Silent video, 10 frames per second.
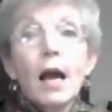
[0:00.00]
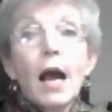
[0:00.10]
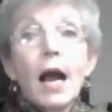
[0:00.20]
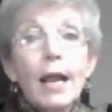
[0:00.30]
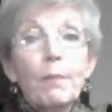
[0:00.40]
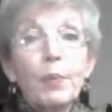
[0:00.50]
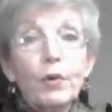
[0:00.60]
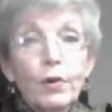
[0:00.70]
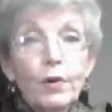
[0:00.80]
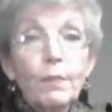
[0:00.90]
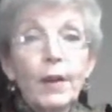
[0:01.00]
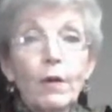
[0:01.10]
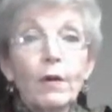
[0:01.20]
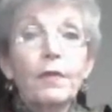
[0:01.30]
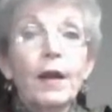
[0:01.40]

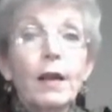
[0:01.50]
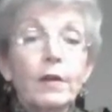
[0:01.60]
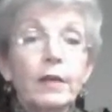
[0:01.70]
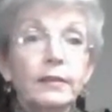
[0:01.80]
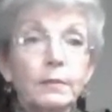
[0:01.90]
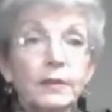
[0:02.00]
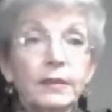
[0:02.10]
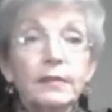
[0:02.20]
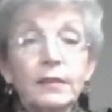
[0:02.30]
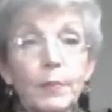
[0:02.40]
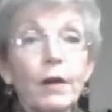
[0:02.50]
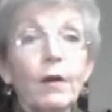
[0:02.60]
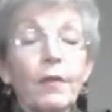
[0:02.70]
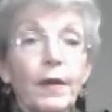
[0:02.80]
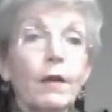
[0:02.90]
Hyperparathyroidism, since it's
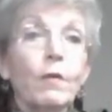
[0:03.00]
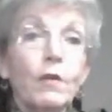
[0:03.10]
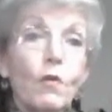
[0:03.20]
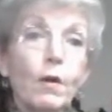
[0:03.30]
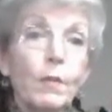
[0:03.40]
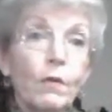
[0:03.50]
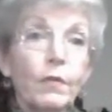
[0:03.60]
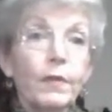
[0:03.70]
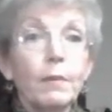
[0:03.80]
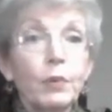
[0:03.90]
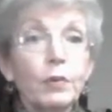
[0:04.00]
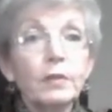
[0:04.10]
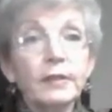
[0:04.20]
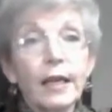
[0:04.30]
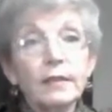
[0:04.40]
parathyroid hormone that
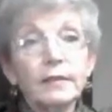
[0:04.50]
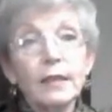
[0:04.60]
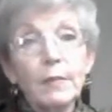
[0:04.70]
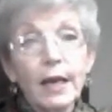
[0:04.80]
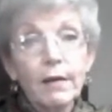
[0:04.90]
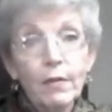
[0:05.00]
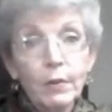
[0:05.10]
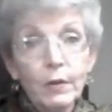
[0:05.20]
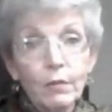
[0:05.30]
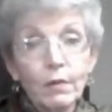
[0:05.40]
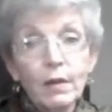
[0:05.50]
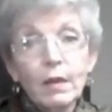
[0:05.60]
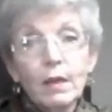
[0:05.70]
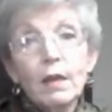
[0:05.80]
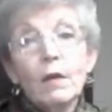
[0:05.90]
pulls calcium out of the bone,
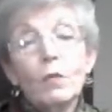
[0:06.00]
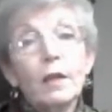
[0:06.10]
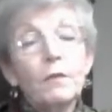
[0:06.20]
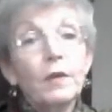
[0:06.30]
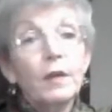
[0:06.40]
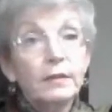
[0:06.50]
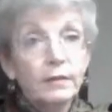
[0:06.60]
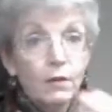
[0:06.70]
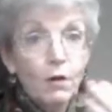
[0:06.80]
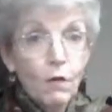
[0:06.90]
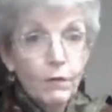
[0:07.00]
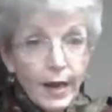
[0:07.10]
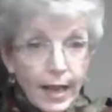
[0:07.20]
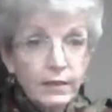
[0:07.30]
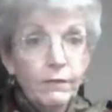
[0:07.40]
well, if it's
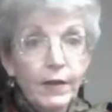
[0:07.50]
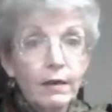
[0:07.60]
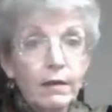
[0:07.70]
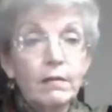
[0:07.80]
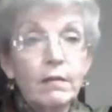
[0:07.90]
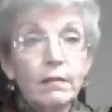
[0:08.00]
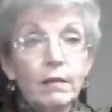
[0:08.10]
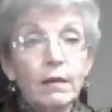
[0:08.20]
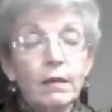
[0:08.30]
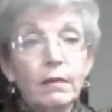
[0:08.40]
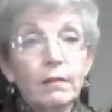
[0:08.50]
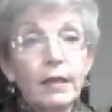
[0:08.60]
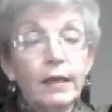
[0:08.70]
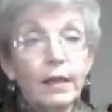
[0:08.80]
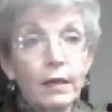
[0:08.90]
overactivated,
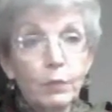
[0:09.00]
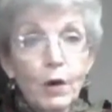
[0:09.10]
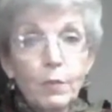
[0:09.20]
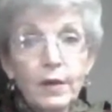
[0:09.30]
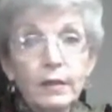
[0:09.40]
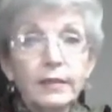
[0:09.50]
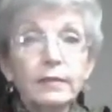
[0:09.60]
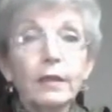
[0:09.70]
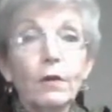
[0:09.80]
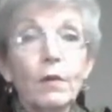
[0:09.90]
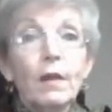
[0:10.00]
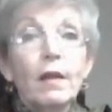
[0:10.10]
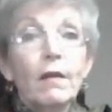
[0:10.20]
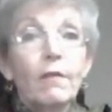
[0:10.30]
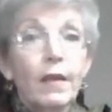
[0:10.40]
and inappropriately so,
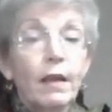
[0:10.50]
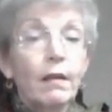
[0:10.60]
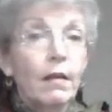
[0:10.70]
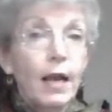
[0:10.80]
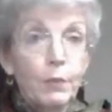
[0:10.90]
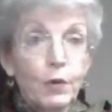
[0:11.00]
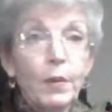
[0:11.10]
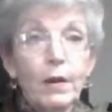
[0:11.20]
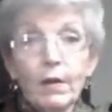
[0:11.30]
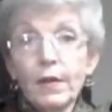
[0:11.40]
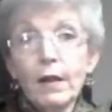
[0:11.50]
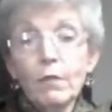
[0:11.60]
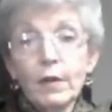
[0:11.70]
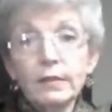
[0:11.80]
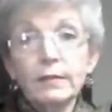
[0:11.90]
then
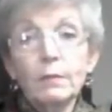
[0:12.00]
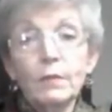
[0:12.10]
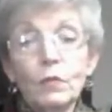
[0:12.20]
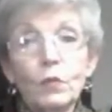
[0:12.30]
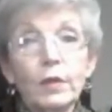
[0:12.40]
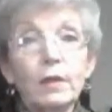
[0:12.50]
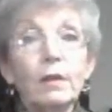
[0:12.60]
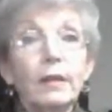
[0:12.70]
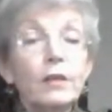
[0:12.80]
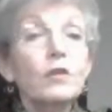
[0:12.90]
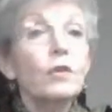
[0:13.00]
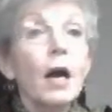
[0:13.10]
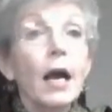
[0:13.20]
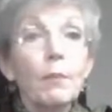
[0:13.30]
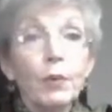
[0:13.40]
hyperparathyroidism would lead to
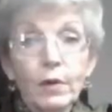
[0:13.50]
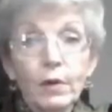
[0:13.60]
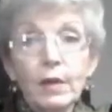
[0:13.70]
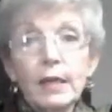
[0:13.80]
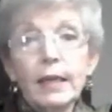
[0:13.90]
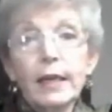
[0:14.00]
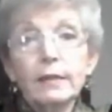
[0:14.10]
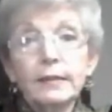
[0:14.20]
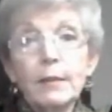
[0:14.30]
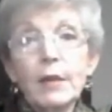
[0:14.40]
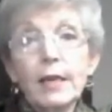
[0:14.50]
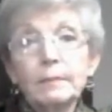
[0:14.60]
hypercalcemia.